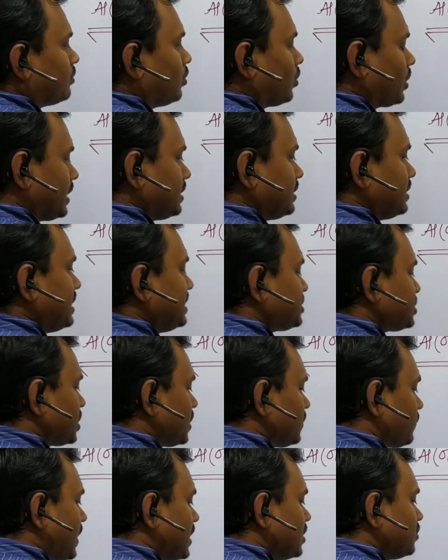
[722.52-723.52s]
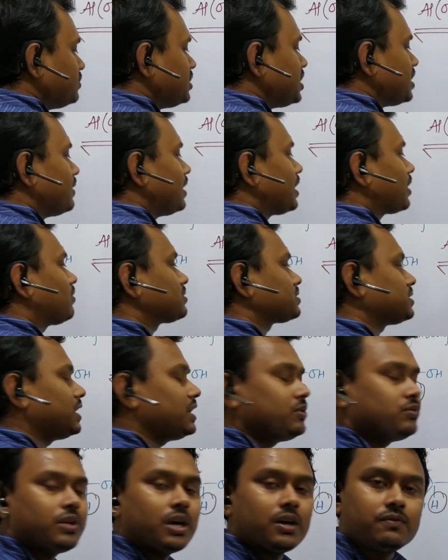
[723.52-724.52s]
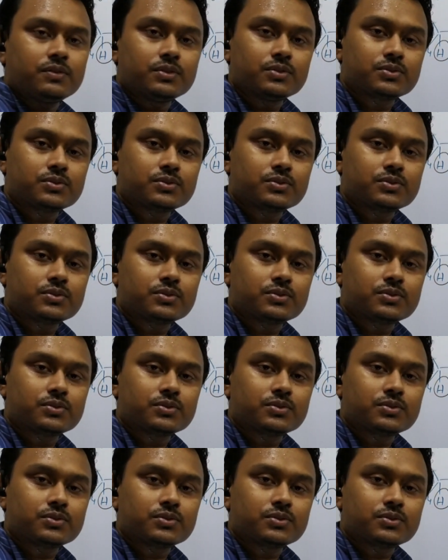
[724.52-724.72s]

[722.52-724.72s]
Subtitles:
Okay, nature of aluminium alkoxide we have